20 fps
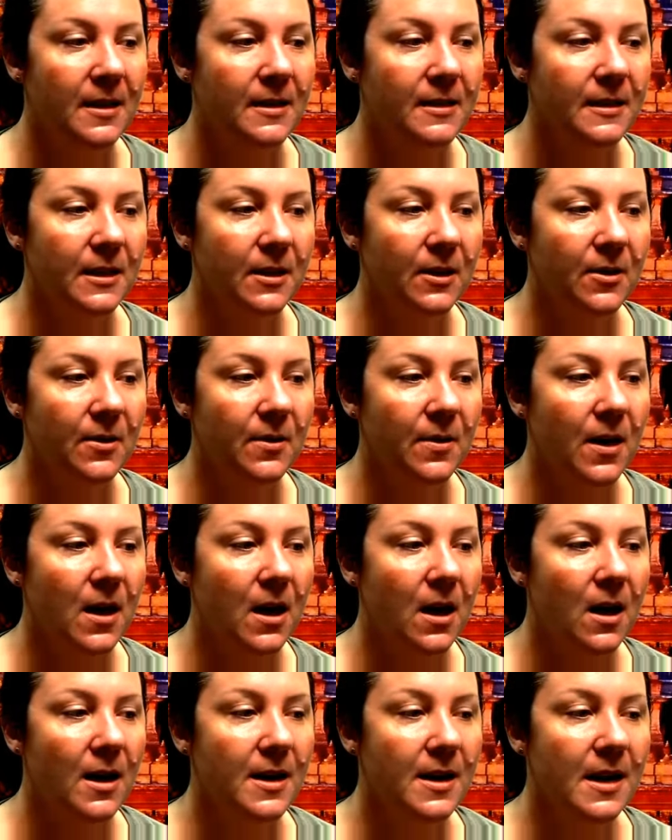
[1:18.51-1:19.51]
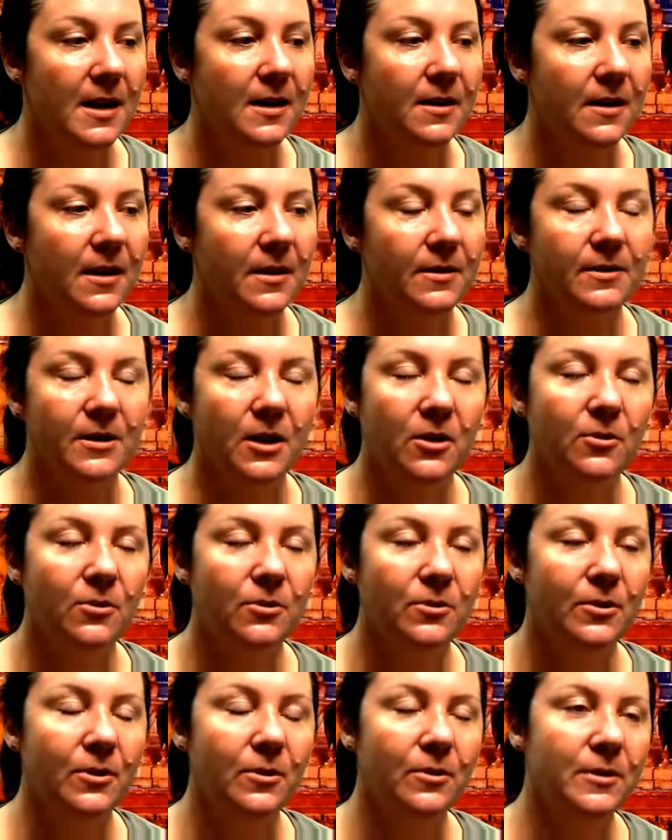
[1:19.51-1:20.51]
So I needed a
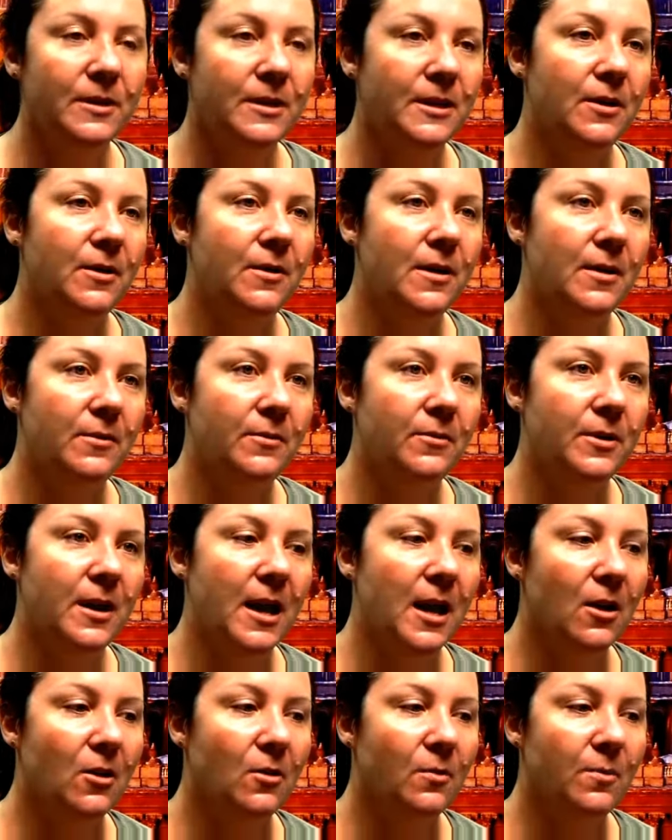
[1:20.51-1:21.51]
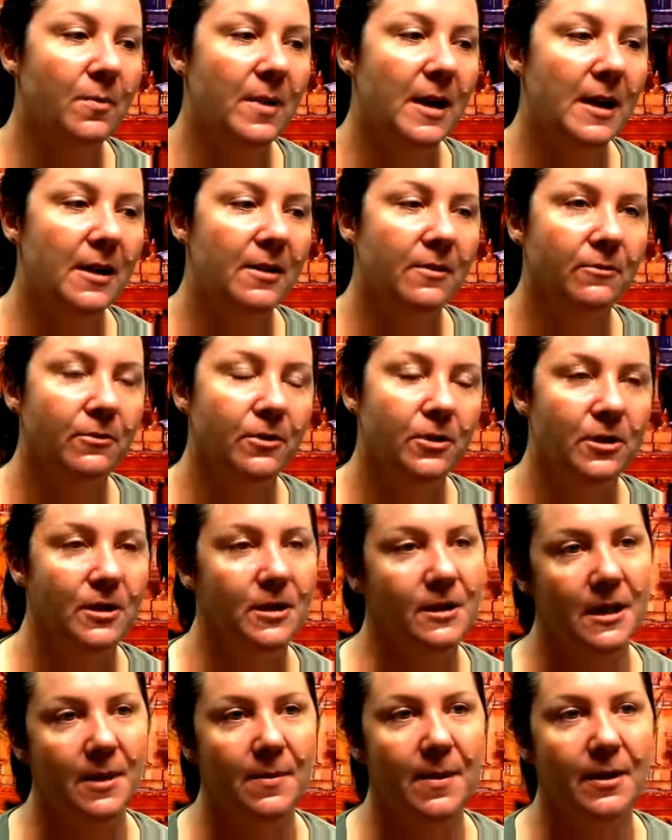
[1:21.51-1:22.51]
tool also that would help me
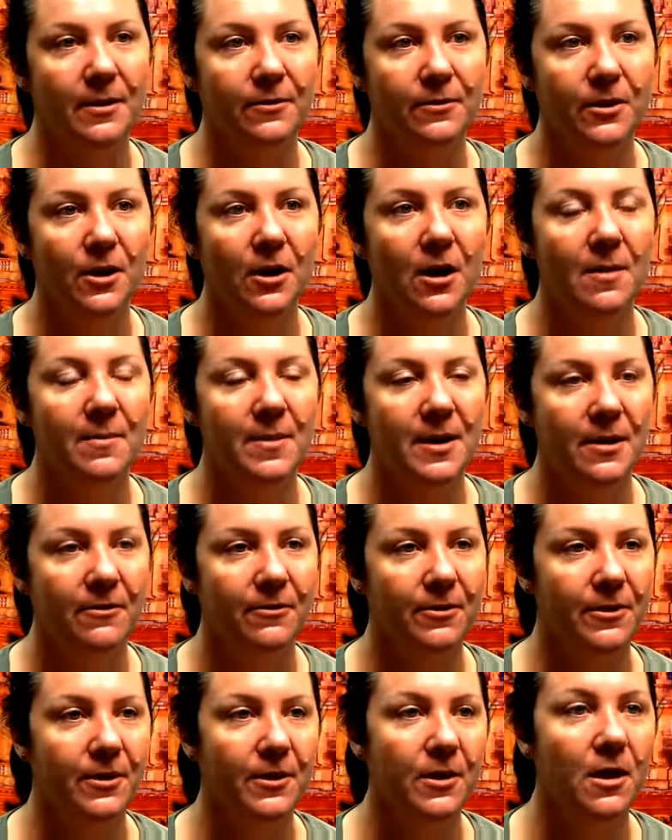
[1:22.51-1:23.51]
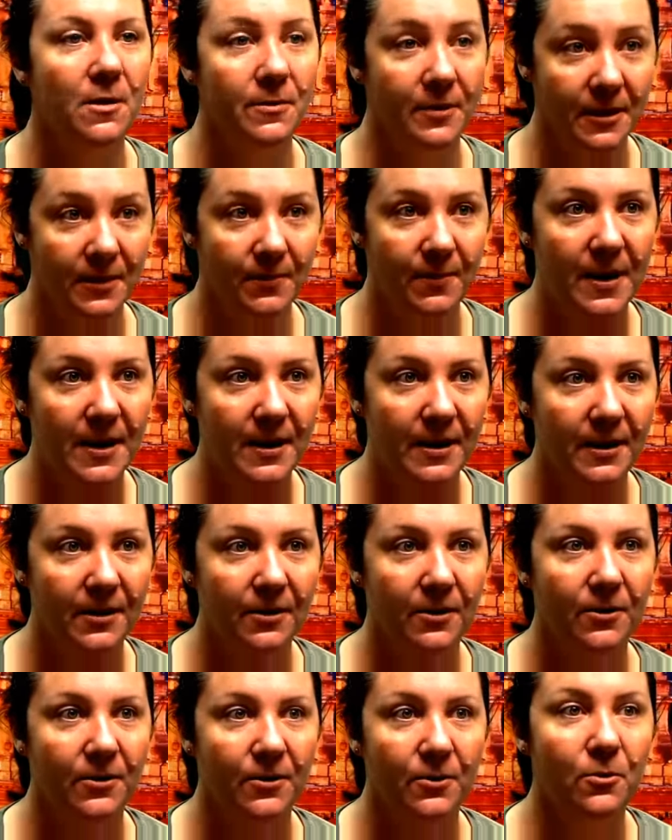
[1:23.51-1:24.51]
reduce the amount of time and effort that I was spending
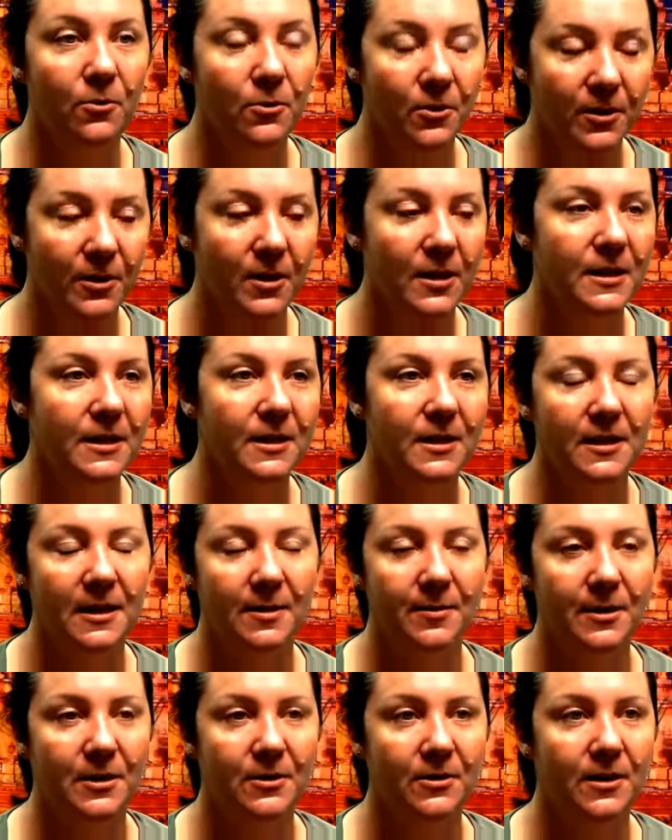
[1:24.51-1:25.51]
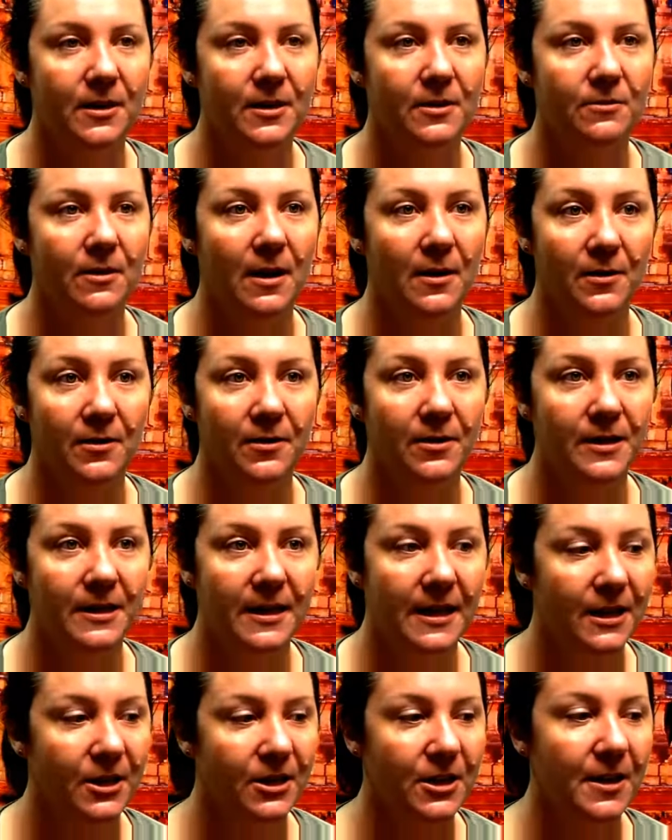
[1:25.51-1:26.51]
on organising the demonstrators rather than
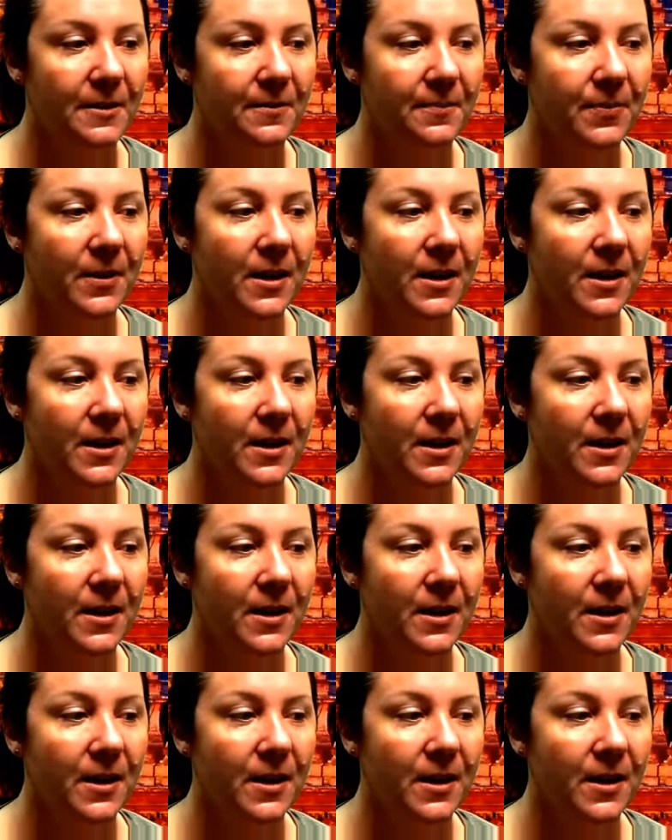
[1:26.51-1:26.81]
teaching.